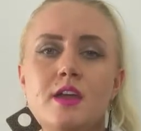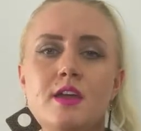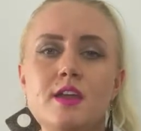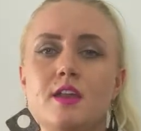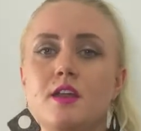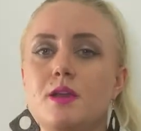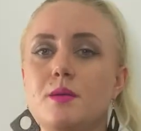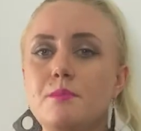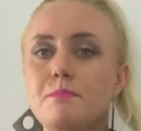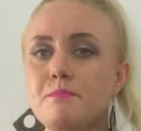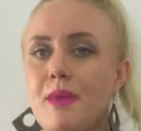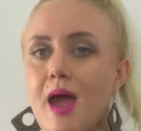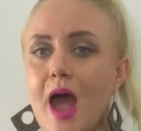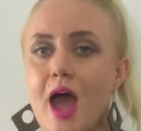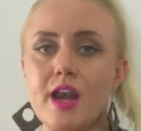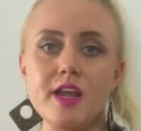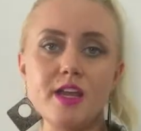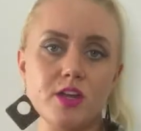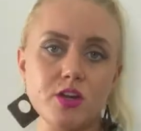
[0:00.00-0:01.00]
getting
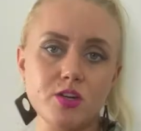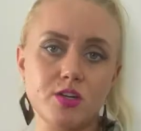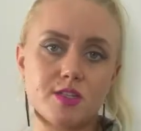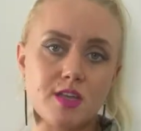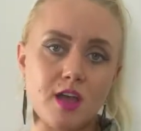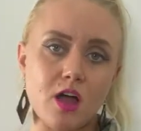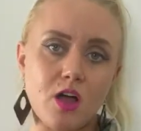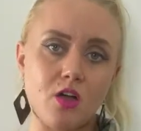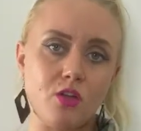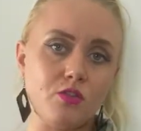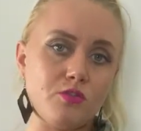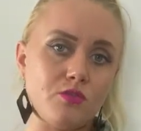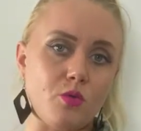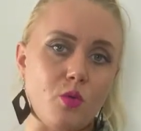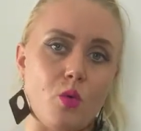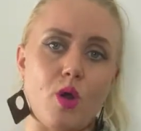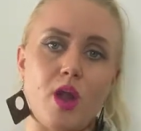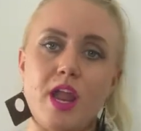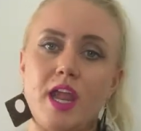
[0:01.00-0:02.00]
mad at yourself
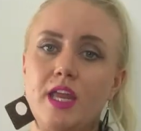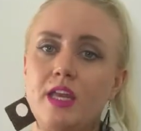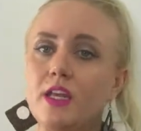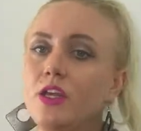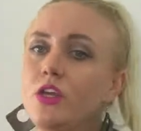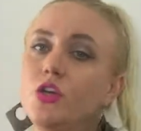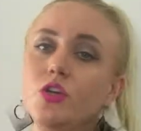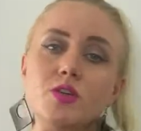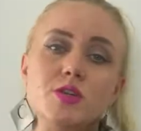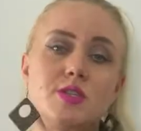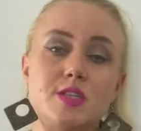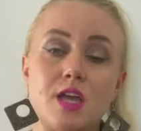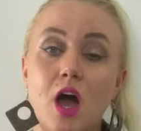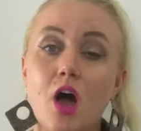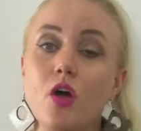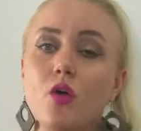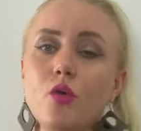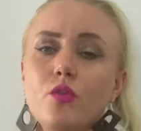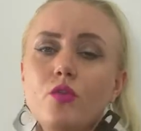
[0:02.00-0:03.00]
or hating
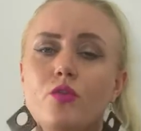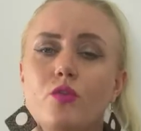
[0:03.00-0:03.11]
yourself